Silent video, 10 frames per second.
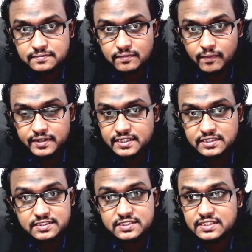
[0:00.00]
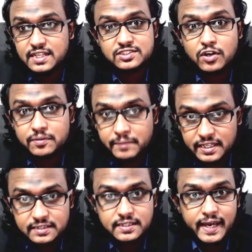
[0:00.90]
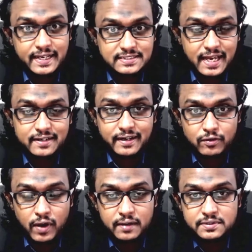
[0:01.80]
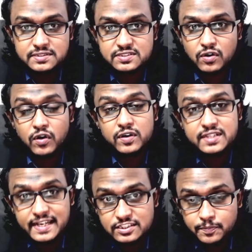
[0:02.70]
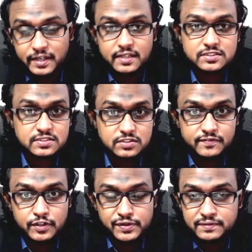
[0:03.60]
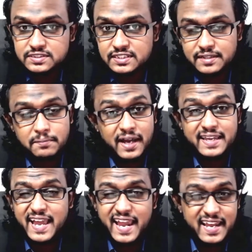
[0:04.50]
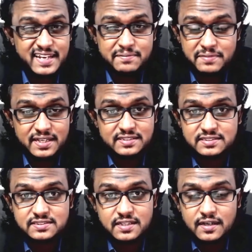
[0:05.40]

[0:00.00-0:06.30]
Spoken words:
And it does not meet the exact requirements or the expectations of the university by any means.